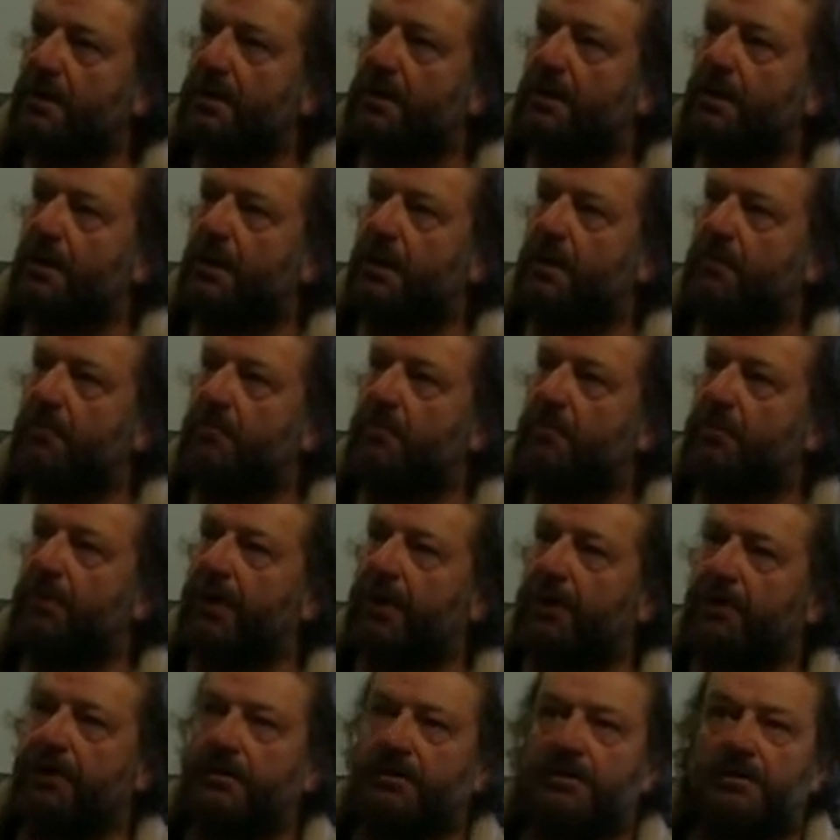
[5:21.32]

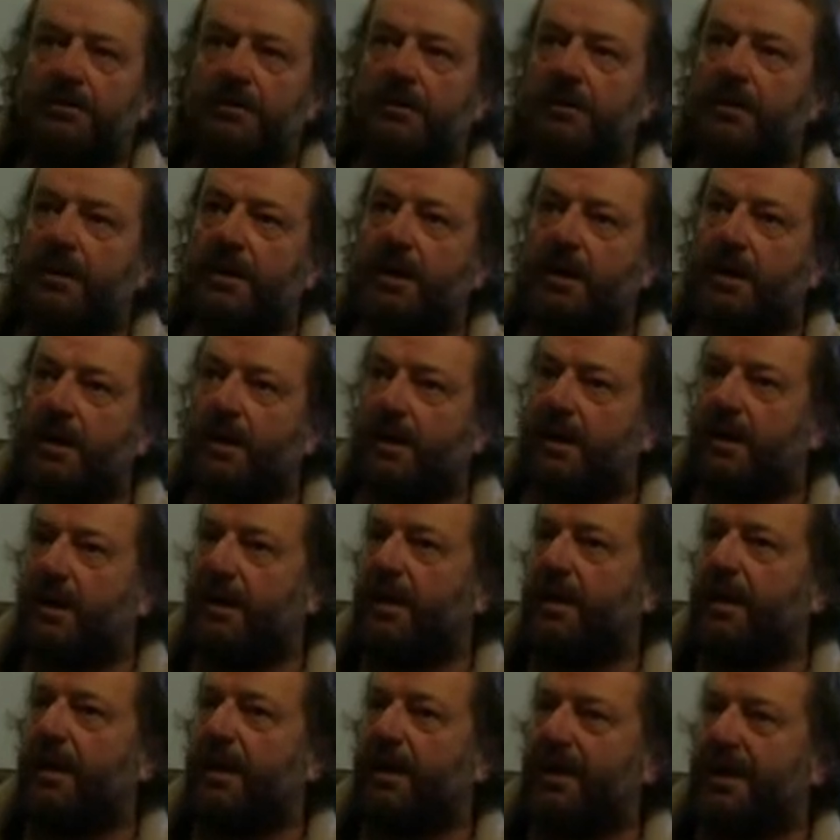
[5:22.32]
But
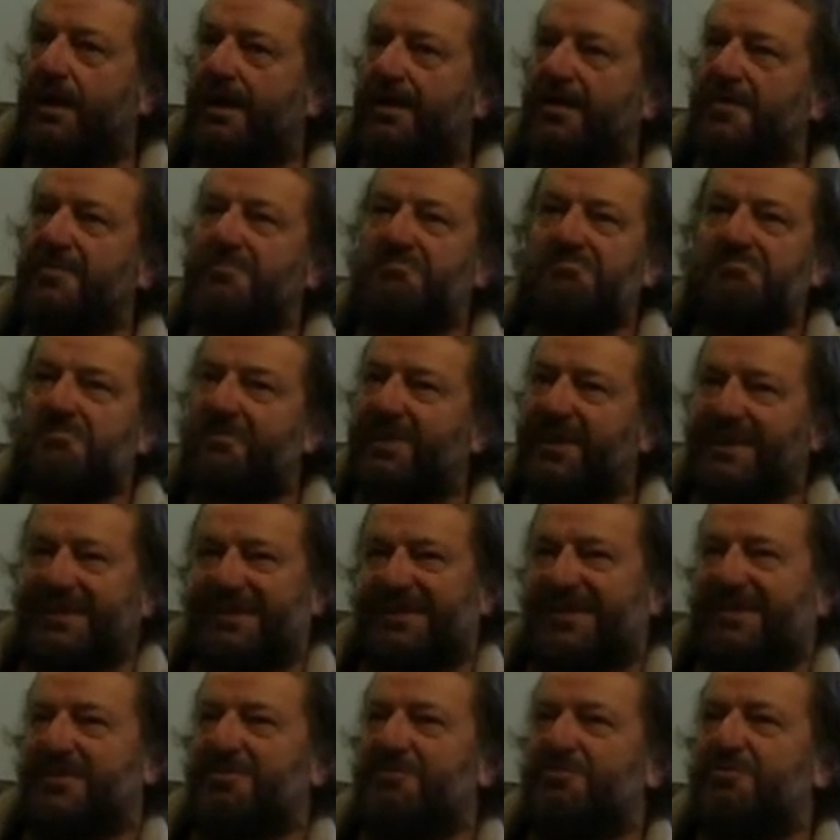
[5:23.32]

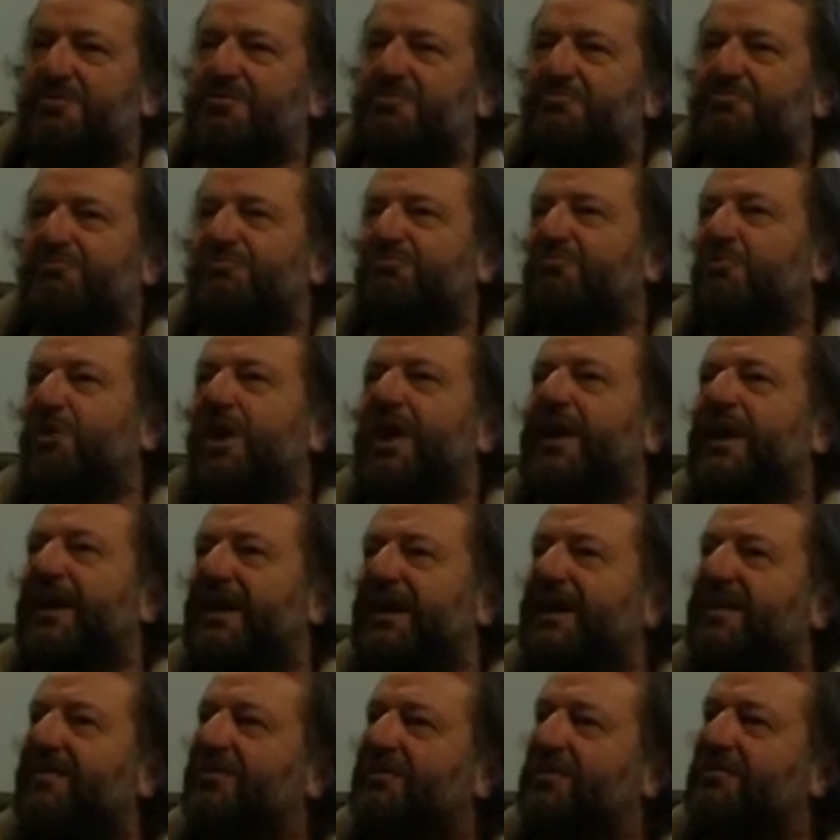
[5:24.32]

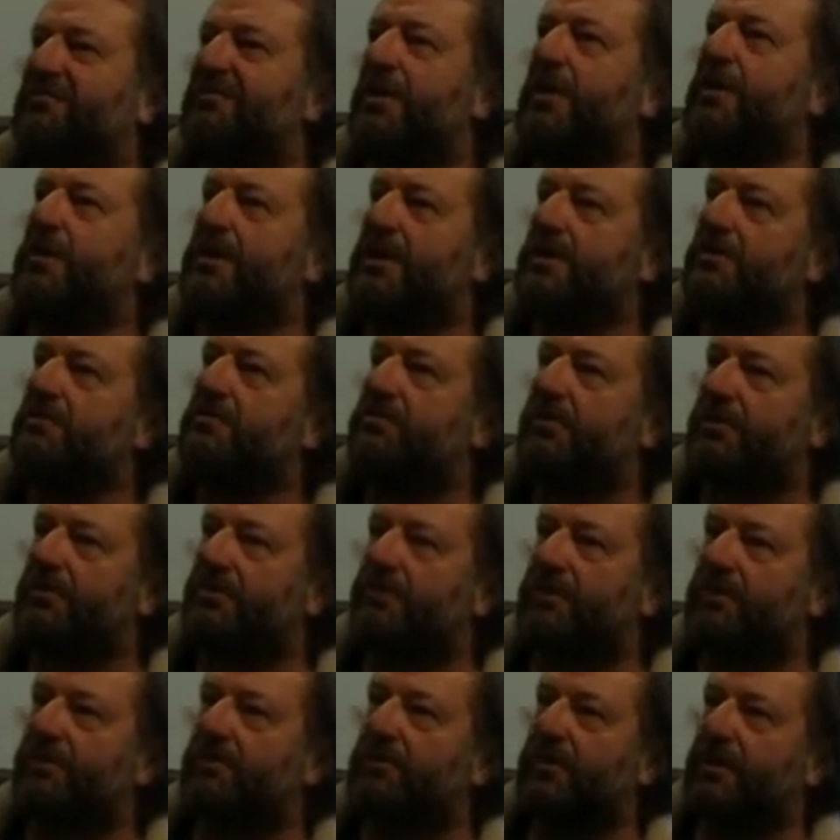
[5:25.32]
really, it's a very
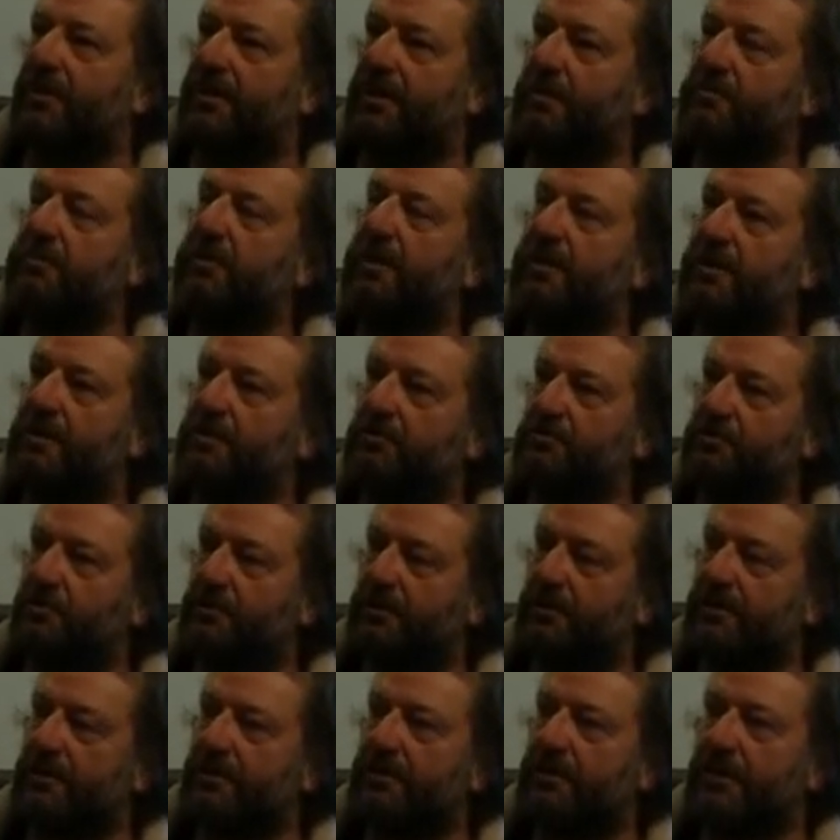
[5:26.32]
interesting setup, and I
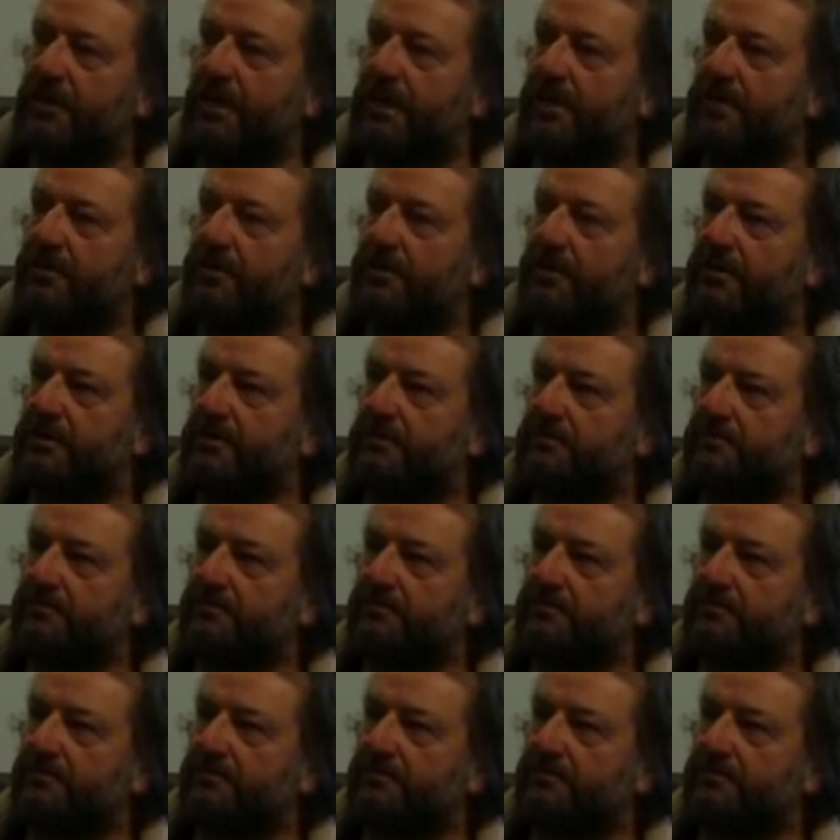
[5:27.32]
enjoyed looking at it.